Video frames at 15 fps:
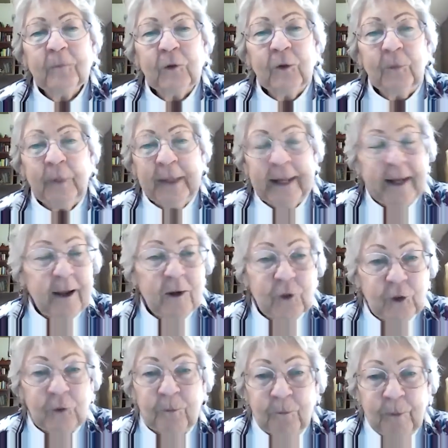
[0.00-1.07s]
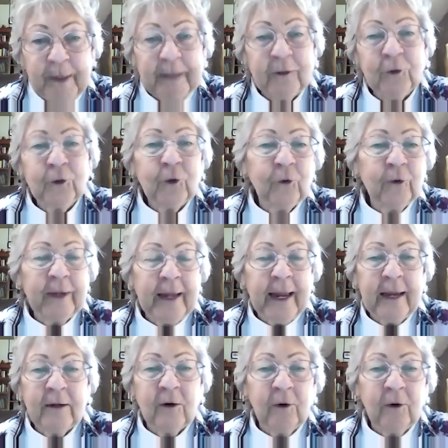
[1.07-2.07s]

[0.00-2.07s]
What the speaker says: to better create